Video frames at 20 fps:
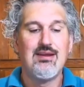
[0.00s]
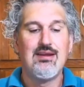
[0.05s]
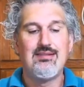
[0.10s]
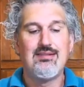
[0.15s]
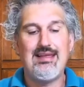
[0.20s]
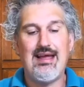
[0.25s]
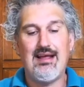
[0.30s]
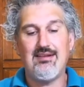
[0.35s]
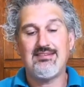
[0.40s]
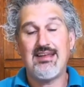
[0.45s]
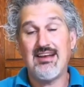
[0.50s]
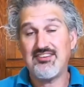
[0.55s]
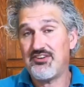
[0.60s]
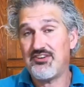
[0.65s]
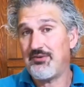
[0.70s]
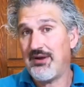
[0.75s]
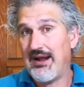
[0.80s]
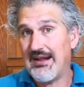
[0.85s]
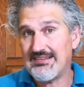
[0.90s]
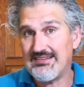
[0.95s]
Now, Texas
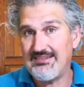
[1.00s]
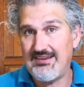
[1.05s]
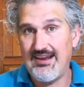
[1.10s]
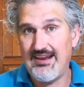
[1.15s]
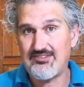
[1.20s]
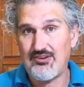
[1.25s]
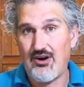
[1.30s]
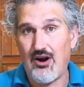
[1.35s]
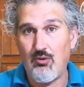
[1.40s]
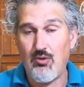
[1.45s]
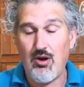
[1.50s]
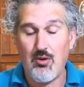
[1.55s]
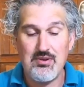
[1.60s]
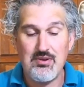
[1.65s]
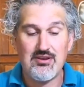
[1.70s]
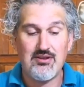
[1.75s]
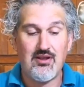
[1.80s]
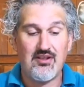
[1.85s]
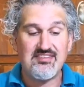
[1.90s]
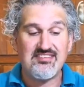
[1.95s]
rat snakes are what we
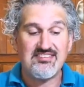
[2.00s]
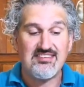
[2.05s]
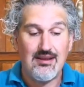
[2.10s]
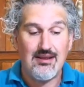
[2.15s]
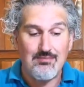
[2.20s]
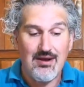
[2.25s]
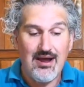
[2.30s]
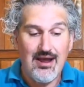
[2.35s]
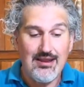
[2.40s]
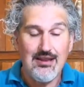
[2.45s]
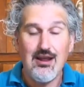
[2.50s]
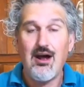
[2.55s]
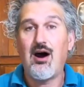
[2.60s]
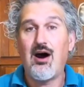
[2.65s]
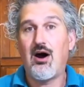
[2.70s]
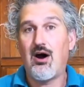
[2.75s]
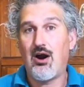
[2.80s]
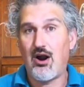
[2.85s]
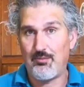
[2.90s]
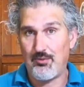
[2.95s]
call
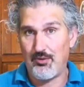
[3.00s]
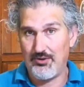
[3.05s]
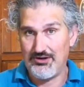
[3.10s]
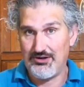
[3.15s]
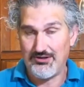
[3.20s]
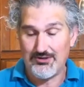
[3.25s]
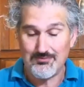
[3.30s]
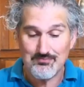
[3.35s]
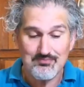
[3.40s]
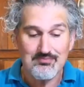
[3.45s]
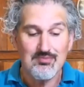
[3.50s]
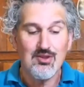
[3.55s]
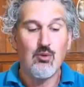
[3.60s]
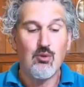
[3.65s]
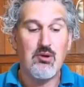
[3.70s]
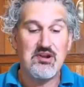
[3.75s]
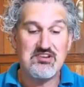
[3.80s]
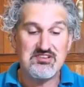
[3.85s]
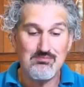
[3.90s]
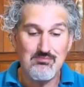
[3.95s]
semi-arboreal,
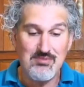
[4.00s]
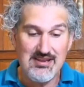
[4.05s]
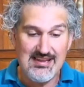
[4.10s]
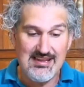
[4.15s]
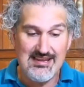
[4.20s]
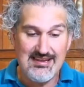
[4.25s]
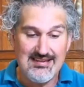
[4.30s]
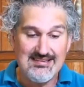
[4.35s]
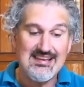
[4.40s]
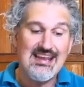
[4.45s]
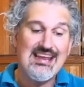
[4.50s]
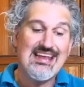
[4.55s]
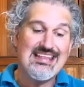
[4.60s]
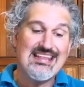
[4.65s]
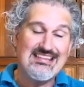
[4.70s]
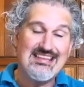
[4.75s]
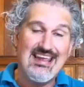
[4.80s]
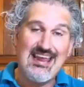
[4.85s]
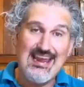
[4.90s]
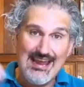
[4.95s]
which means
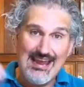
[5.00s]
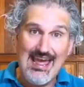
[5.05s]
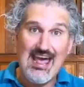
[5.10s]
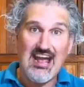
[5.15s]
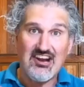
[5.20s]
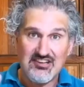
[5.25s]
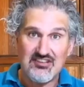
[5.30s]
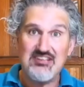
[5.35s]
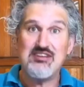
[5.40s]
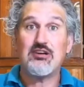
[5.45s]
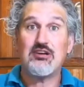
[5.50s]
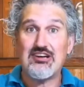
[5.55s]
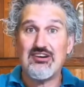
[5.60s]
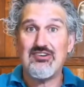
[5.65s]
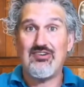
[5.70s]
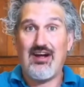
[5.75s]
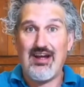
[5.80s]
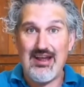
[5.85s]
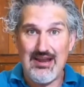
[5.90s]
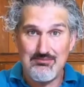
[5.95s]
they actually
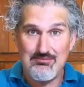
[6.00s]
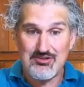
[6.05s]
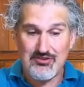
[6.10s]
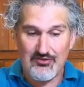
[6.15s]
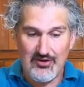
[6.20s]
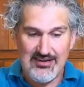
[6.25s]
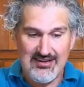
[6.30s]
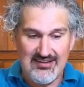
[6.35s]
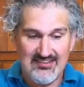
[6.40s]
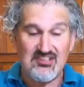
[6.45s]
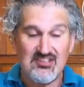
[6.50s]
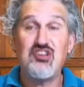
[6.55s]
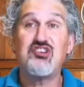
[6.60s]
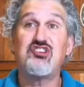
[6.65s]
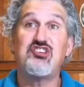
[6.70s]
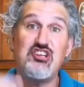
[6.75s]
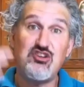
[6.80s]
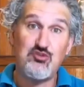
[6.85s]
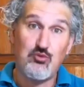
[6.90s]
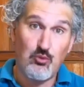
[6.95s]
climb trees.
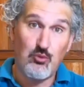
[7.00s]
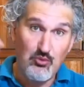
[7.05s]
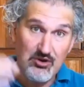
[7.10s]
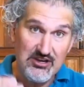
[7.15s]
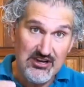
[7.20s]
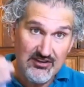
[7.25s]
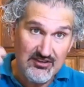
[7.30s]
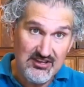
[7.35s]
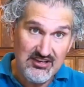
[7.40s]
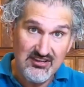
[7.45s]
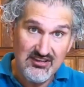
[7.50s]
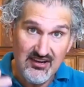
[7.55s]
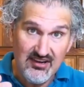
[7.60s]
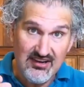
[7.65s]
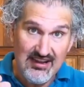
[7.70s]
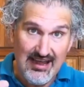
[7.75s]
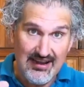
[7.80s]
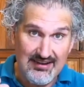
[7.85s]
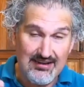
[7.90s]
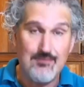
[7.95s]
She's really good
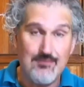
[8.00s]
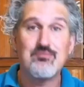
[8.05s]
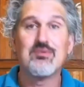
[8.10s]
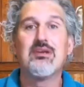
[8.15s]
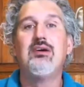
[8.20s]
at it.